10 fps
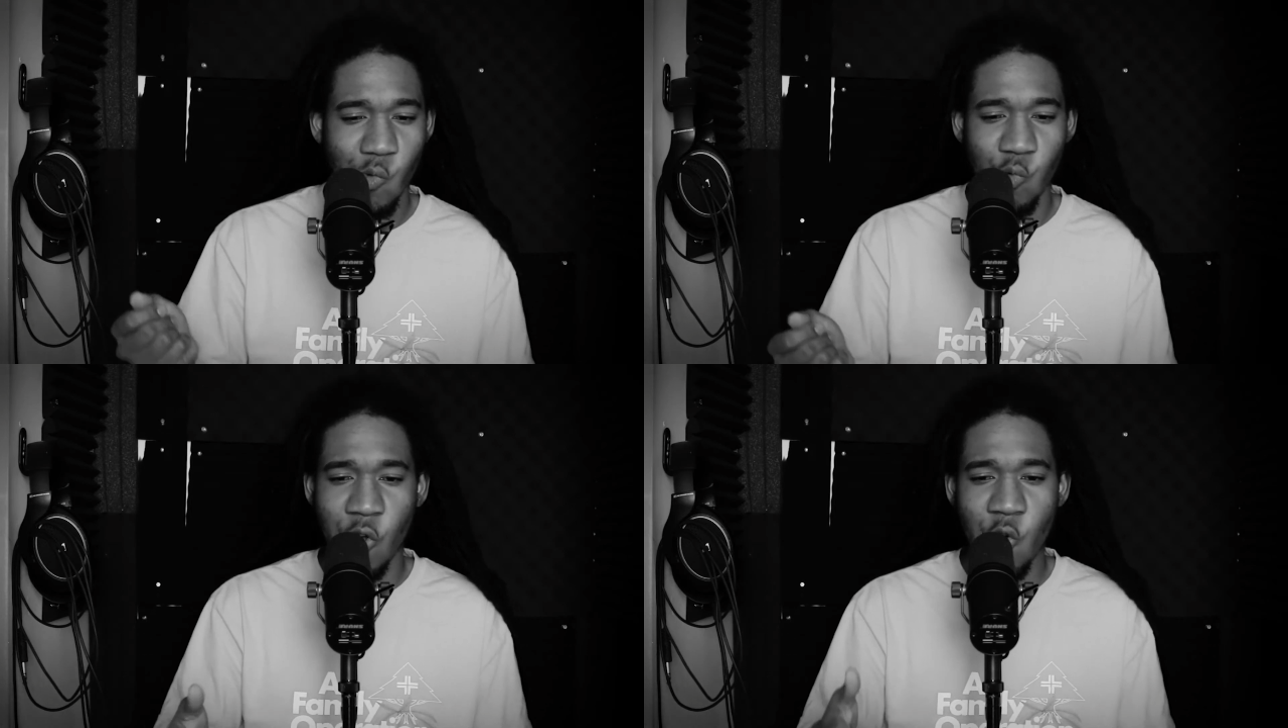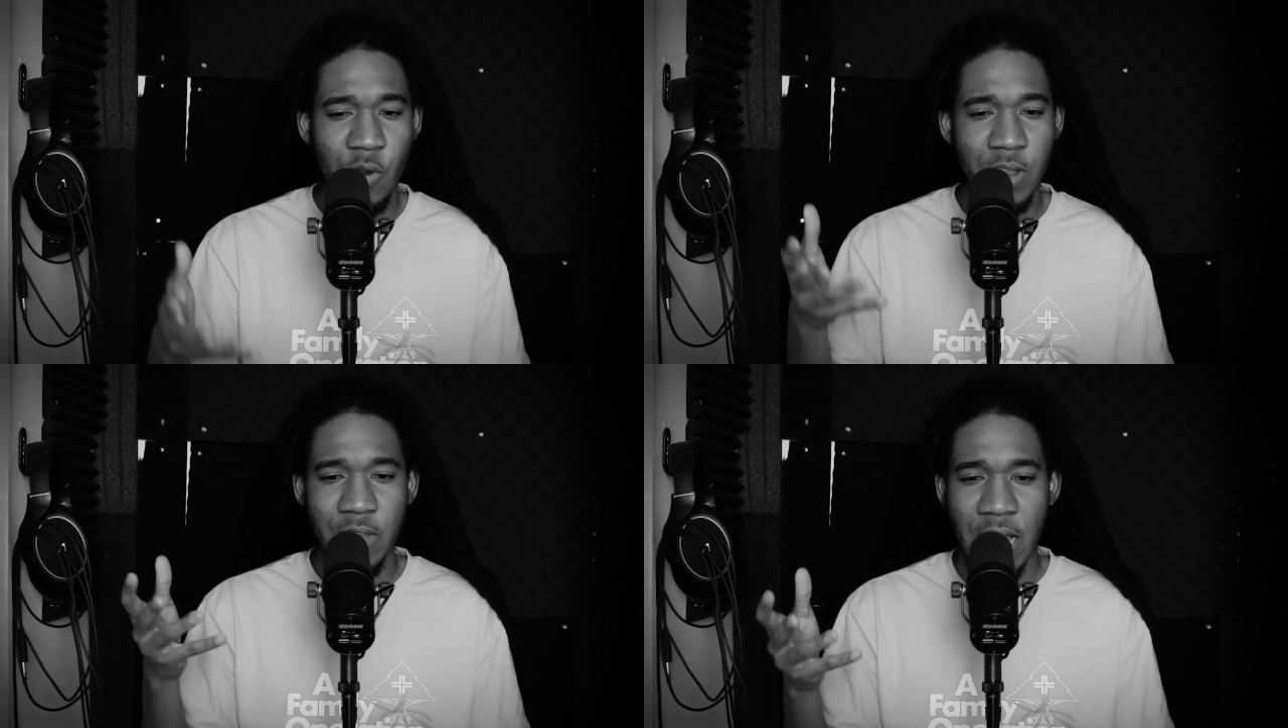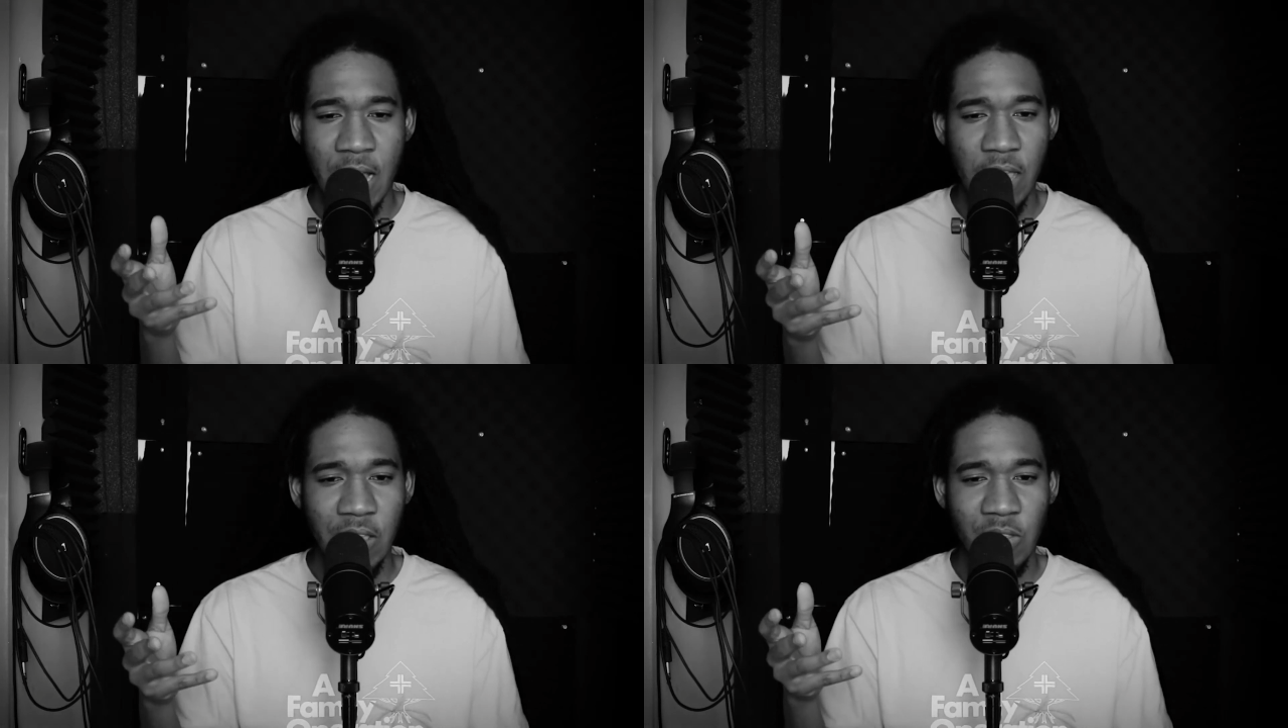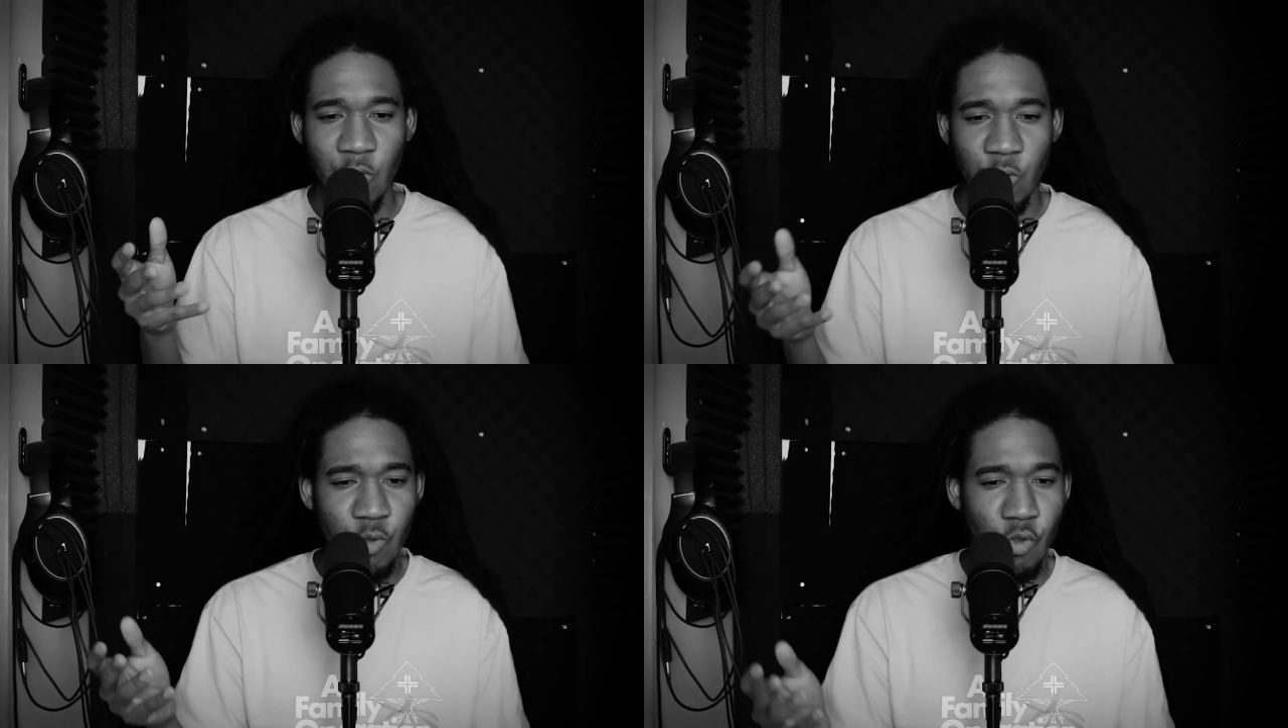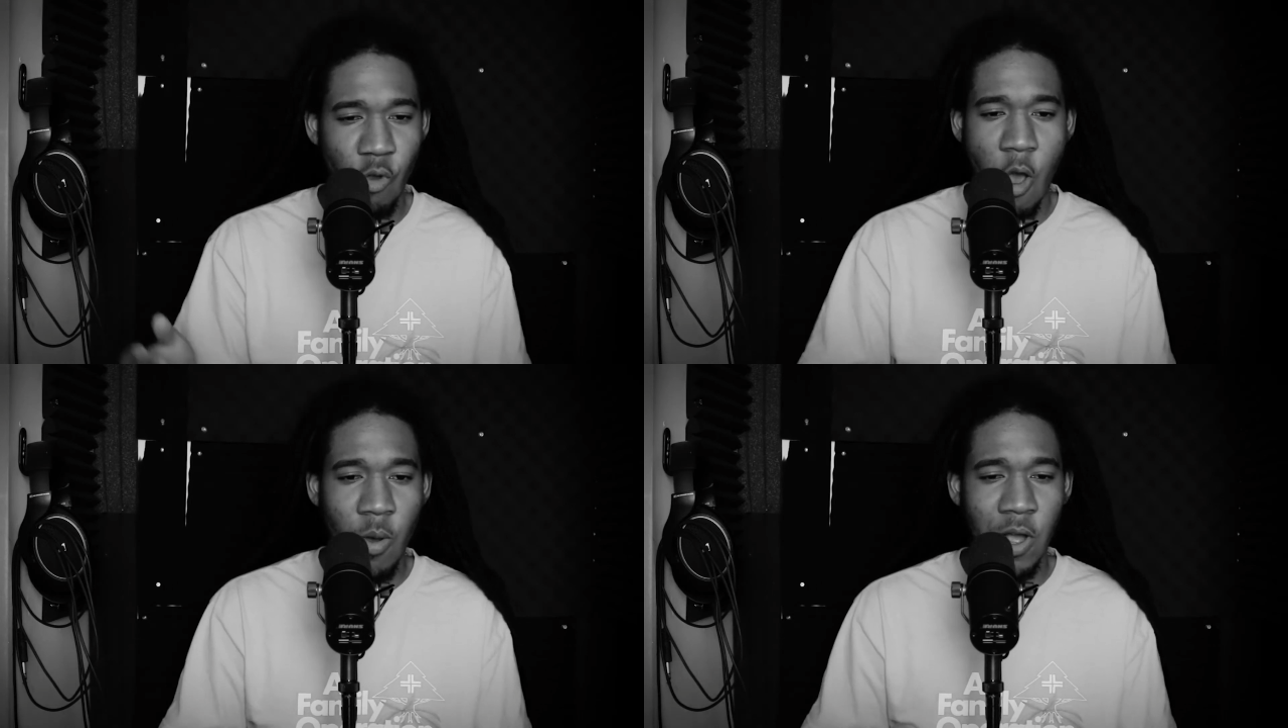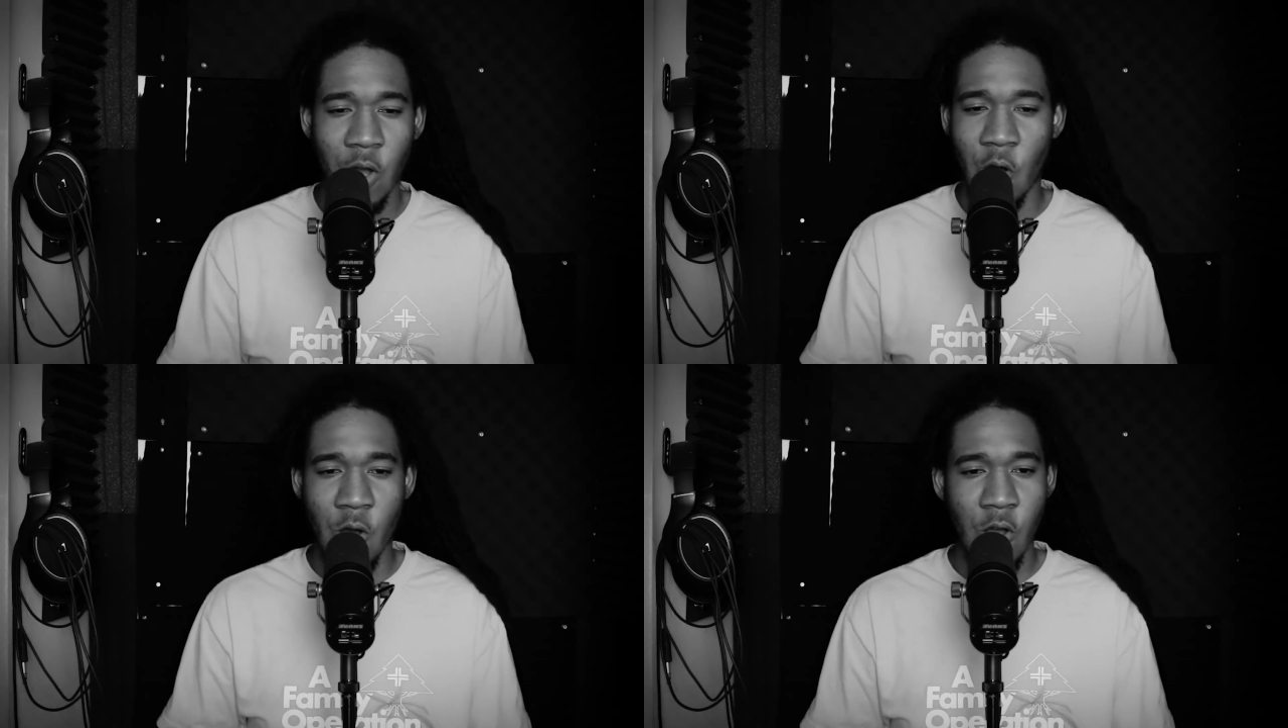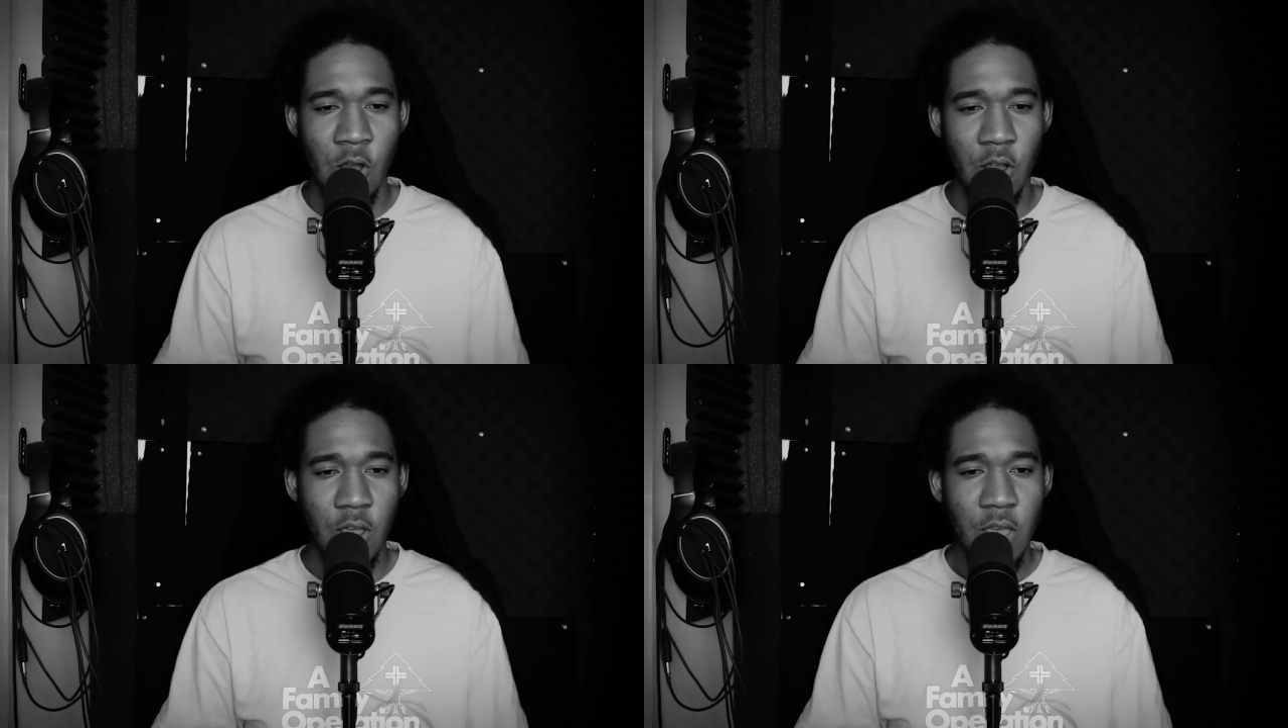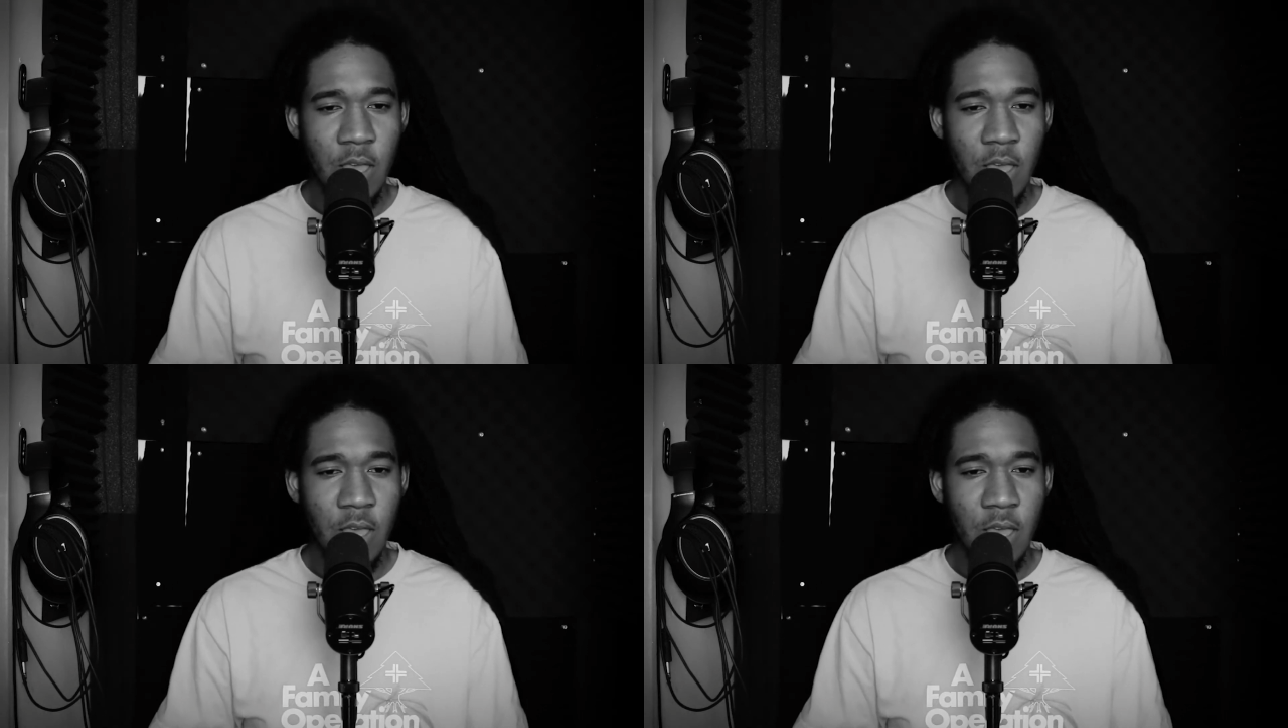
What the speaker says: roll the dice or you draw a card.